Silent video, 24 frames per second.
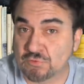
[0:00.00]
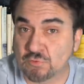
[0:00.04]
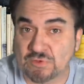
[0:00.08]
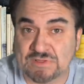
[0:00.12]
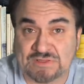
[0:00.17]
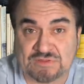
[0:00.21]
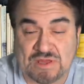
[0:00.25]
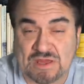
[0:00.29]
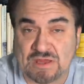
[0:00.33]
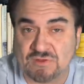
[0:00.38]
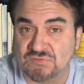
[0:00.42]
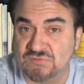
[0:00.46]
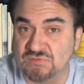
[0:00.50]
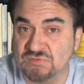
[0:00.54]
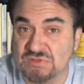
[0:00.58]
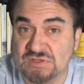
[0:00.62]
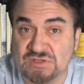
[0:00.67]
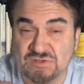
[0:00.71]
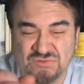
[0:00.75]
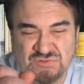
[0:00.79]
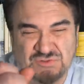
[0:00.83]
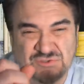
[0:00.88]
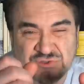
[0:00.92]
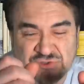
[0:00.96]
30,000
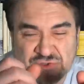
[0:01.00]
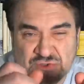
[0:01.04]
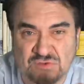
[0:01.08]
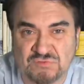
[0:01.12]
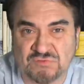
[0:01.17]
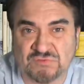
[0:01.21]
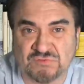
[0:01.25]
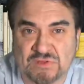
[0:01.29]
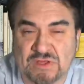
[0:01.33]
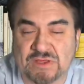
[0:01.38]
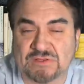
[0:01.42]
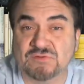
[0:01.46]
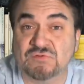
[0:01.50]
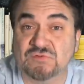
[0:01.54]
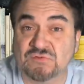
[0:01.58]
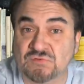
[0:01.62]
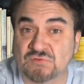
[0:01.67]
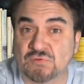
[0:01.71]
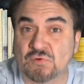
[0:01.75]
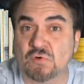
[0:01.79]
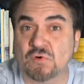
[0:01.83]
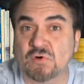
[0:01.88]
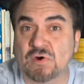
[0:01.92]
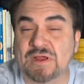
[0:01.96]
things just on the
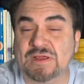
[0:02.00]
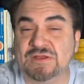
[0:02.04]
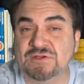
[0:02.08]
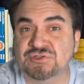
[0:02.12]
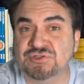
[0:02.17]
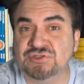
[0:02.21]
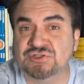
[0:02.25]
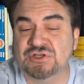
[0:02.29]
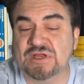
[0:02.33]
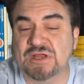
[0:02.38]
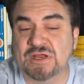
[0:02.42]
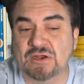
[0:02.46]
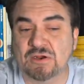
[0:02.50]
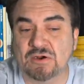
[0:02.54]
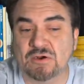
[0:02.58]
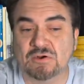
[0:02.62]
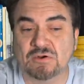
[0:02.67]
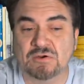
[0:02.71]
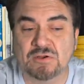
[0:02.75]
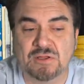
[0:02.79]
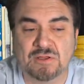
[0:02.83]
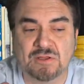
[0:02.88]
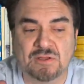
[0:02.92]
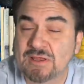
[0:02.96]
store I
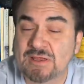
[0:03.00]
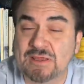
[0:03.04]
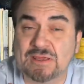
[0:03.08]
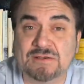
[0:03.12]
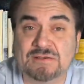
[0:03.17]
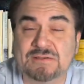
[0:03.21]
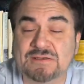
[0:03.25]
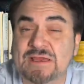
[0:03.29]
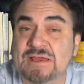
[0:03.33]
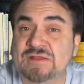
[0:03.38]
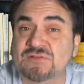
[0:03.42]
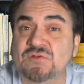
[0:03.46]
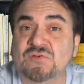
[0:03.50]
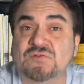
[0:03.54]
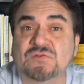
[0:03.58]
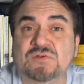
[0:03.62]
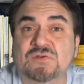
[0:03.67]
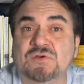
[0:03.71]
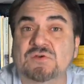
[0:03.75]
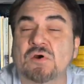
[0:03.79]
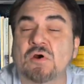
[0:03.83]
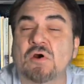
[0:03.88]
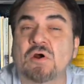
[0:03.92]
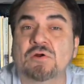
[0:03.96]
share, and that
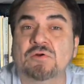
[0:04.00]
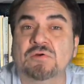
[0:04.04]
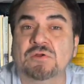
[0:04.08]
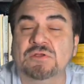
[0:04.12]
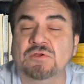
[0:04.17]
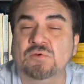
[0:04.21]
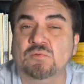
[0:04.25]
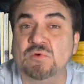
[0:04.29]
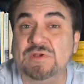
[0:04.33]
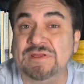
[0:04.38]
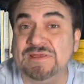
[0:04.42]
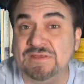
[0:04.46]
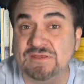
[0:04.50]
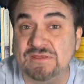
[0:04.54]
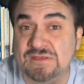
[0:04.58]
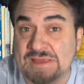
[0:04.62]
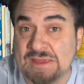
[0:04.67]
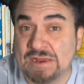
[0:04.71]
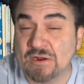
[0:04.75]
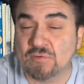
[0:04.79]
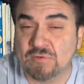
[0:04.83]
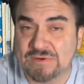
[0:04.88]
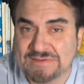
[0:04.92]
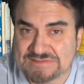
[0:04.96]
doesn't garner you any
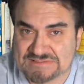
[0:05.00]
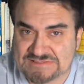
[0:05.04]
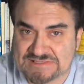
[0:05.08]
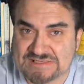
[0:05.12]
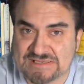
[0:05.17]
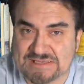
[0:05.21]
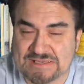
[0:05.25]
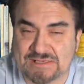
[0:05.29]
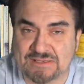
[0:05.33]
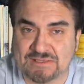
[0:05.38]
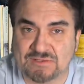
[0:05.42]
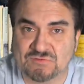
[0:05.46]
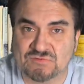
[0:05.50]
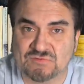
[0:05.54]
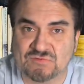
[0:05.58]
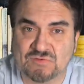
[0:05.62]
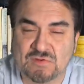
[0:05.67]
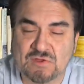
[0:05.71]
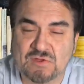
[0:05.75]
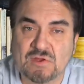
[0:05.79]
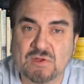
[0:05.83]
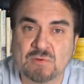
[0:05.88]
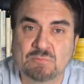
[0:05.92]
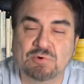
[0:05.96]

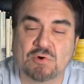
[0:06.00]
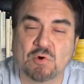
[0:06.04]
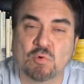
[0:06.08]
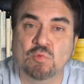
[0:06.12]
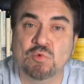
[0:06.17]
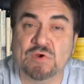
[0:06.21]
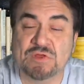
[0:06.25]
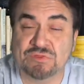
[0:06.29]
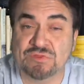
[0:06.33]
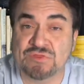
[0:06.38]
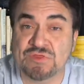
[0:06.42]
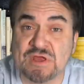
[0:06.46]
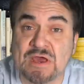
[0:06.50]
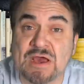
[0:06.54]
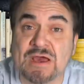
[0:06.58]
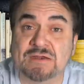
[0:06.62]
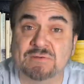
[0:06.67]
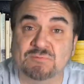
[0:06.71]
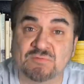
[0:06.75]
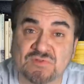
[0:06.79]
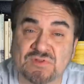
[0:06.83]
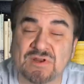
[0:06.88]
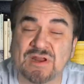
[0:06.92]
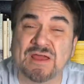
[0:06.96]
guarantees. But with the
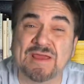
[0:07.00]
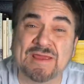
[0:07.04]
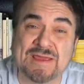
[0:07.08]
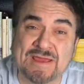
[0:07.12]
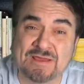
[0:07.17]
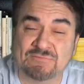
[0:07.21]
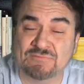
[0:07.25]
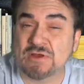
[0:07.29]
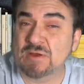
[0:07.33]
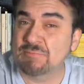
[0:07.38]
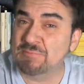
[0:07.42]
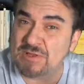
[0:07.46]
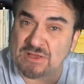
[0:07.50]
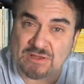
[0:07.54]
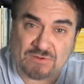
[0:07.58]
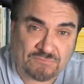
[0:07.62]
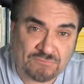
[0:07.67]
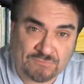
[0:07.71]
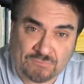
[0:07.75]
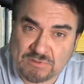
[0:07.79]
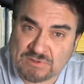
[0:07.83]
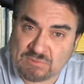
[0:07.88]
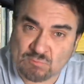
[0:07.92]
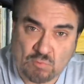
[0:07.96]
items that I have up,
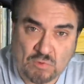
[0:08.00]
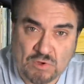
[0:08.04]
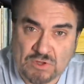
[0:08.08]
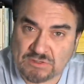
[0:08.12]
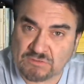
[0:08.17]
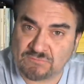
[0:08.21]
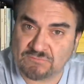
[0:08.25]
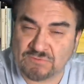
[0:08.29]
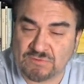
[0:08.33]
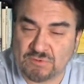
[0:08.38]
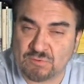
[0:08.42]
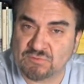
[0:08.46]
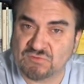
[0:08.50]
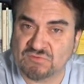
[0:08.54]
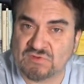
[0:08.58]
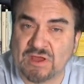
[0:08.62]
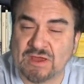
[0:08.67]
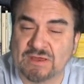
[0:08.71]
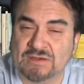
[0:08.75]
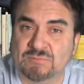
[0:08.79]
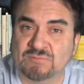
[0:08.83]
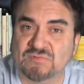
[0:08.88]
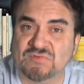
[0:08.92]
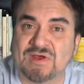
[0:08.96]
every one of
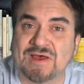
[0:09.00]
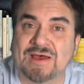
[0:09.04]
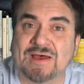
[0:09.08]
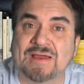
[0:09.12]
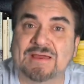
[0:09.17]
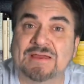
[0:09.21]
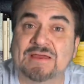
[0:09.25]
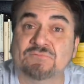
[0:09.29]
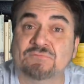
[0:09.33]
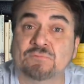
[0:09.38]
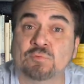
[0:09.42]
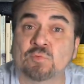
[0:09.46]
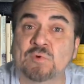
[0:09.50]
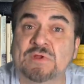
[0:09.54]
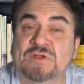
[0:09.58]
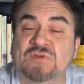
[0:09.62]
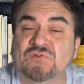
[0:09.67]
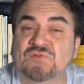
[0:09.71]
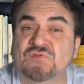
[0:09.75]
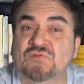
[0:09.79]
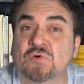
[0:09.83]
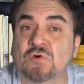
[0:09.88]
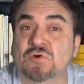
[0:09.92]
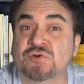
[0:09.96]
those items, I have
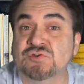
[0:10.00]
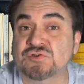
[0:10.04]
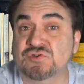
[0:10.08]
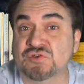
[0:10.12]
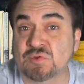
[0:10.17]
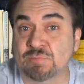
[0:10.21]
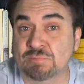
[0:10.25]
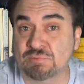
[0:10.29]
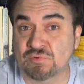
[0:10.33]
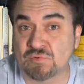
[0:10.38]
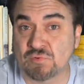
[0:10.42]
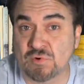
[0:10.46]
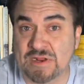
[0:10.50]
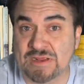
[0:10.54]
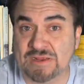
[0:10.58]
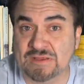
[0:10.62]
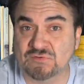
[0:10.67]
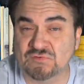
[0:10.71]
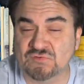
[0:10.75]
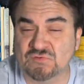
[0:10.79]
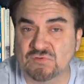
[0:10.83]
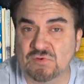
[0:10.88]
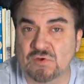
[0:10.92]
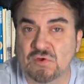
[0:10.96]
researched the
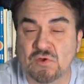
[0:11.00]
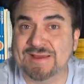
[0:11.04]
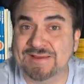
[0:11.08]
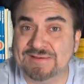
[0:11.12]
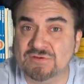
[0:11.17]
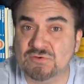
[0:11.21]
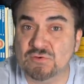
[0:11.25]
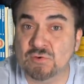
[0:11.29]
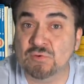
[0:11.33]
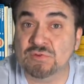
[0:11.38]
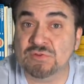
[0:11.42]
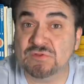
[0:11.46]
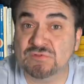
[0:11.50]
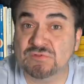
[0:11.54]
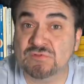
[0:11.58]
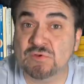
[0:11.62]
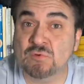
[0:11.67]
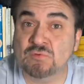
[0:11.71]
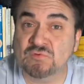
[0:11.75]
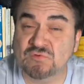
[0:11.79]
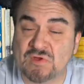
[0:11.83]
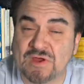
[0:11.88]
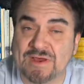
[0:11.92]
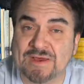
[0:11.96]
price. I know that
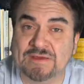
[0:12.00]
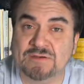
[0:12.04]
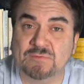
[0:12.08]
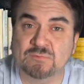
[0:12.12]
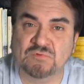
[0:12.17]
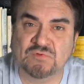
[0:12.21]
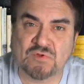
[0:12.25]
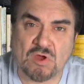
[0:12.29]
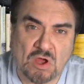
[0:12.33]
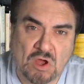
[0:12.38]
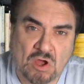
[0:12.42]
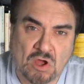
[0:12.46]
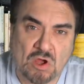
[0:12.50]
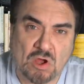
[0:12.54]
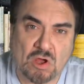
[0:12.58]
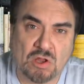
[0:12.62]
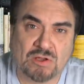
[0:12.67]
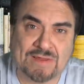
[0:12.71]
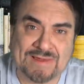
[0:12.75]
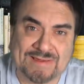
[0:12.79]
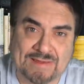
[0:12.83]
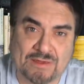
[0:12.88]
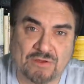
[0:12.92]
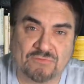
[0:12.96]
those items
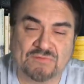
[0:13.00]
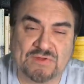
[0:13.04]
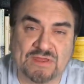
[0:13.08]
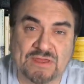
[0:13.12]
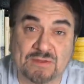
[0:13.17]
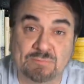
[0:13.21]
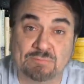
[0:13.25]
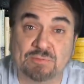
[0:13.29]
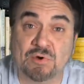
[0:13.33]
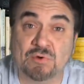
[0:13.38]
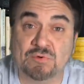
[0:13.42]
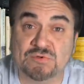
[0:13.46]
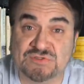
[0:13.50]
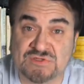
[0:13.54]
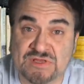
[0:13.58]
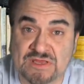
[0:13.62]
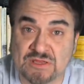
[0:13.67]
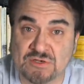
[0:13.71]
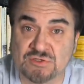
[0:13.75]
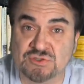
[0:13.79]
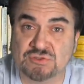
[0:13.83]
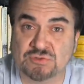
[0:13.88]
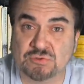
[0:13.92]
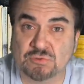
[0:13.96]
all have a
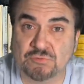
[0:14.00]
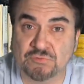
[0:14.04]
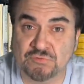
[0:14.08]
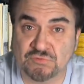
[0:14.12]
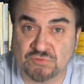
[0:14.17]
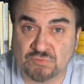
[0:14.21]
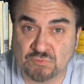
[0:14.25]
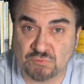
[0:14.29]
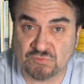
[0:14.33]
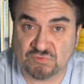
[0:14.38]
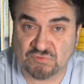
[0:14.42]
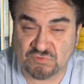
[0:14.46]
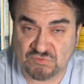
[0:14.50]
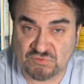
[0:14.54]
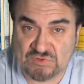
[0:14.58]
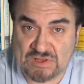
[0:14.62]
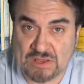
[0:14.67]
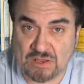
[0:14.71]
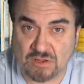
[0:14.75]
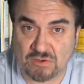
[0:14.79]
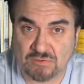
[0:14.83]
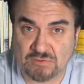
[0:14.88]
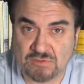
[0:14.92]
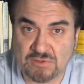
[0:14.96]
potential to
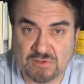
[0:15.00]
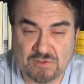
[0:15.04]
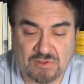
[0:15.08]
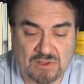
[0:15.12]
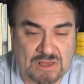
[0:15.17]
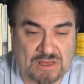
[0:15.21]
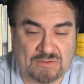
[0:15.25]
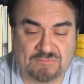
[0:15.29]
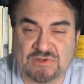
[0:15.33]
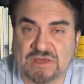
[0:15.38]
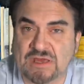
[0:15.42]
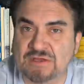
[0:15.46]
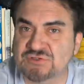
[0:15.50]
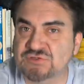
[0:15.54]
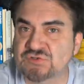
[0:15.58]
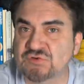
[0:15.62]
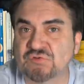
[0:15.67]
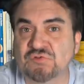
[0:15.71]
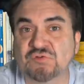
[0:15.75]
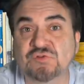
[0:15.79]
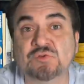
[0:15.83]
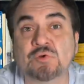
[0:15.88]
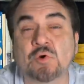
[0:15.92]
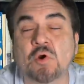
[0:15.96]
sell. I'm not
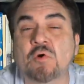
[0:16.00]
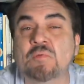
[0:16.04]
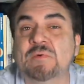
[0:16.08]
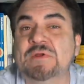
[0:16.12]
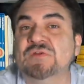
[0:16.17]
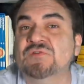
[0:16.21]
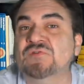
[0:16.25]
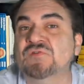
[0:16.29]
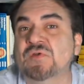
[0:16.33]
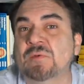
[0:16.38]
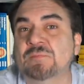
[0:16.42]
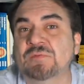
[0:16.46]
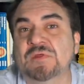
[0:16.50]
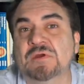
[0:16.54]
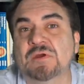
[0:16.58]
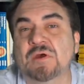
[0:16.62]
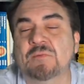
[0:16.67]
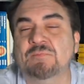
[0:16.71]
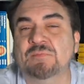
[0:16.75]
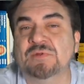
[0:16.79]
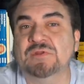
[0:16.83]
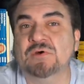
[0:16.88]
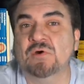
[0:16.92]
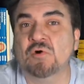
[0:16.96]
just throwing something
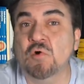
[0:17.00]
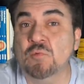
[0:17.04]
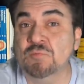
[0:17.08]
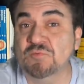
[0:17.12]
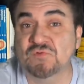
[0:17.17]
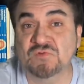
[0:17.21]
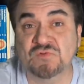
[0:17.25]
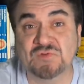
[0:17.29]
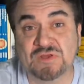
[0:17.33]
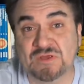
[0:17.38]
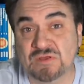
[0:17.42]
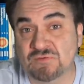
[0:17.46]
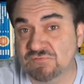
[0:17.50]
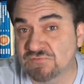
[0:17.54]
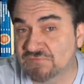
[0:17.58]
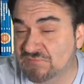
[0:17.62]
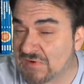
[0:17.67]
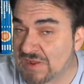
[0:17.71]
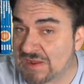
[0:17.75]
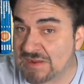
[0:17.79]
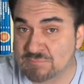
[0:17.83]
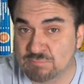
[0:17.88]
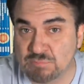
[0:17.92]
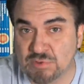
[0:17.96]
up in the hopes to get
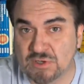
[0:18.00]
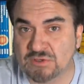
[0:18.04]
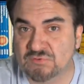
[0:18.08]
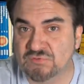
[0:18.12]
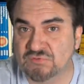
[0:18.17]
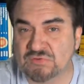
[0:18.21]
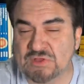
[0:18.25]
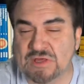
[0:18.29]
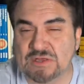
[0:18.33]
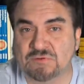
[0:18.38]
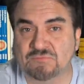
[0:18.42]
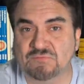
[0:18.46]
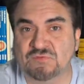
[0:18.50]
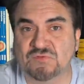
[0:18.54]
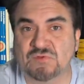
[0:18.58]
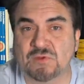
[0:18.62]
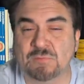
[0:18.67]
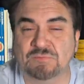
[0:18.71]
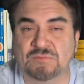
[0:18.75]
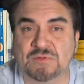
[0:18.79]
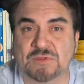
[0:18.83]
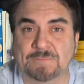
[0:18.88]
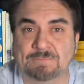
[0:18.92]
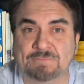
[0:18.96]
five bucks out of
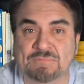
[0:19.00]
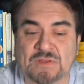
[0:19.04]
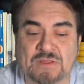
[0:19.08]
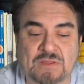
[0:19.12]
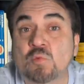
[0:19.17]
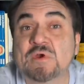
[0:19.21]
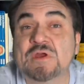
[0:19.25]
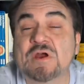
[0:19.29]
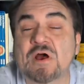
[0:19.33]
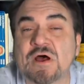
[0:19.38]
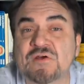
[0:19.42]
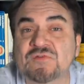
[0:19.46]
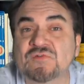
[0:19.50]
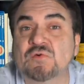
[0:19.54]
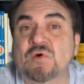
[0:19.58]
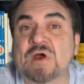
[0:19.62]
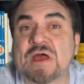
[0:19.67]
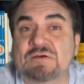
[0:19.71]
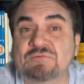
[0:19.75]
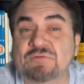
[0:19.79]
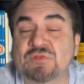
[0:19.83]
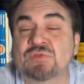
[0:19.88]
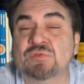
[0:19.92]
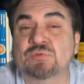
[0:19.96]
something we also
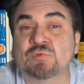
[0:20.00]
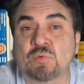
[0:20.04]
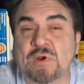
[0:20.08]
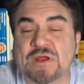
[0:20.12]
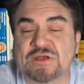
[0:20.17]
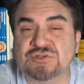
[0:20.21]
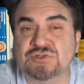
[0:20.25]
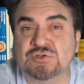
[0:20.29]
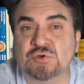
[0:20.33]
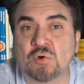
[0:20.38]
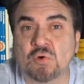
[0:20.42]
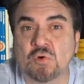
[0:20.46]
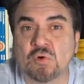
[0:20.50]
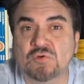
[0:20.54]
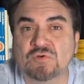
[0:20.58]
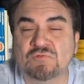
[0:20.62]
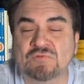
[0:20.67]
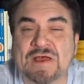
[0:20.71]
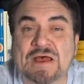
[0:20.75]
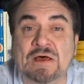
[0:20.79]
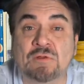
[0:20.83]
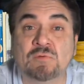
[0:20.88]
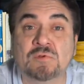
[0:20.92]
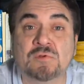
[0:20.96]
have a threshold
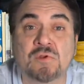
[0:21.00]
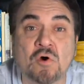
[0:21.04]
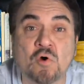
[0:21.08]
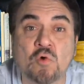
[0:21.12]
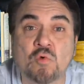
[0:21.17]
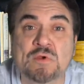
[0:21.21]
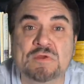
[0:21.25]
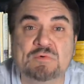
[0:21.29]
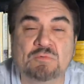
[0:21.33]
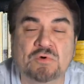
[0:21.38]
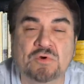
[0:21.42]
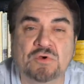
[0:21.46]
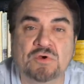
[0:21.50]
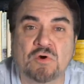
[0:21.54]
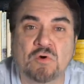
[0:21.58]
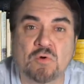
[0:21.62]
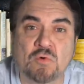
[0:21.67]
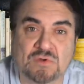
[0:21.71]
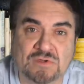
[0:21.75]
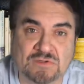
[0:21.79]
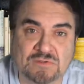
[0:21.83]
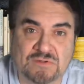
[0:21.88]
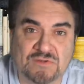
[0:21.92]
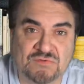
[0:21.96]
of how low we will
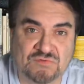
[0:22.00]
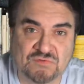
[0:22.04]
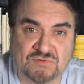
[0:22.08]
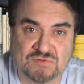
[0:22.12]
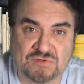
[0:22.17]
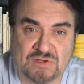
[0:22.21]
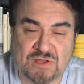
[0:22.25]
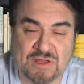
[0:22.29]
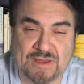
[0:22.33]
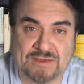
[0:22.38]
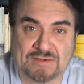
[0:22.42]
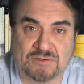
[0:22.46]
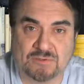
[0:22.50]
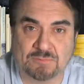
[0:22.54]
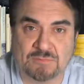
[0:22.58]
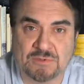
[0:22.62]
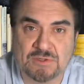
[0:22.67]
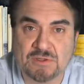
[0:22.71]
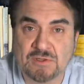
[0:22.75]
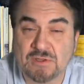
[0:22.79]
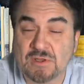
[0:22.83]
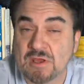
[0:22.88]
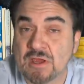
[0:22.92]
go to list an item.